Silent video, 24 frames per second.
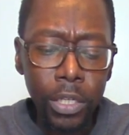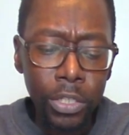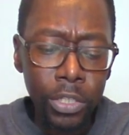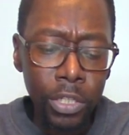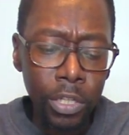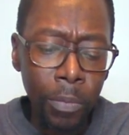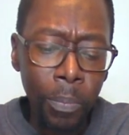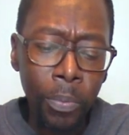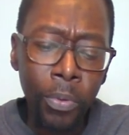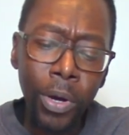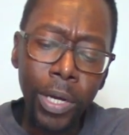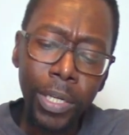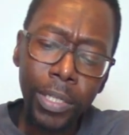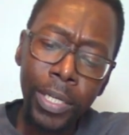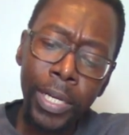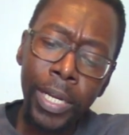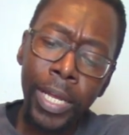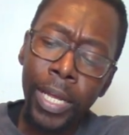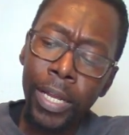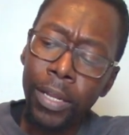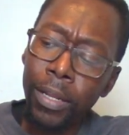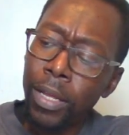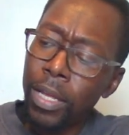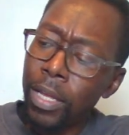to the point
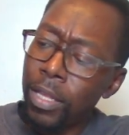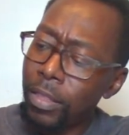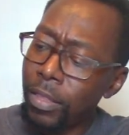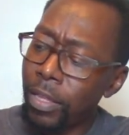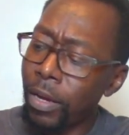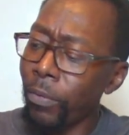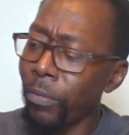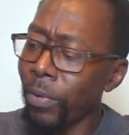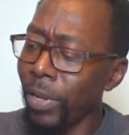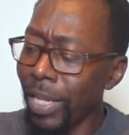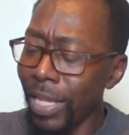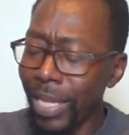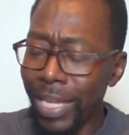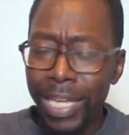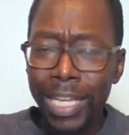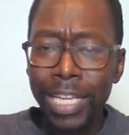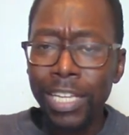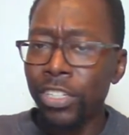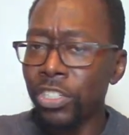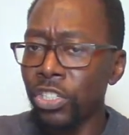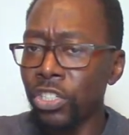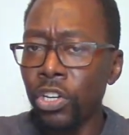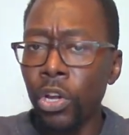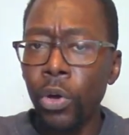that there really
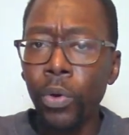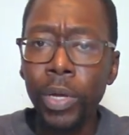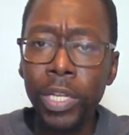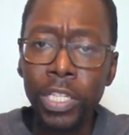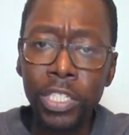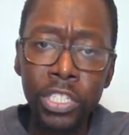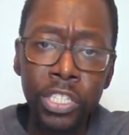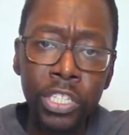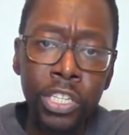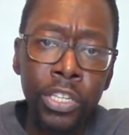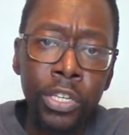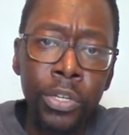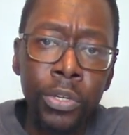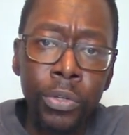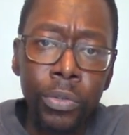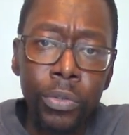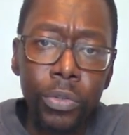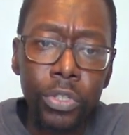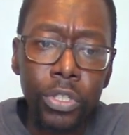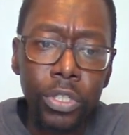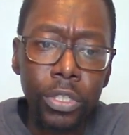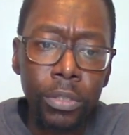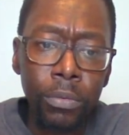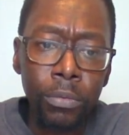is no
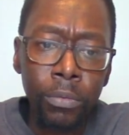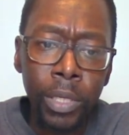excuse.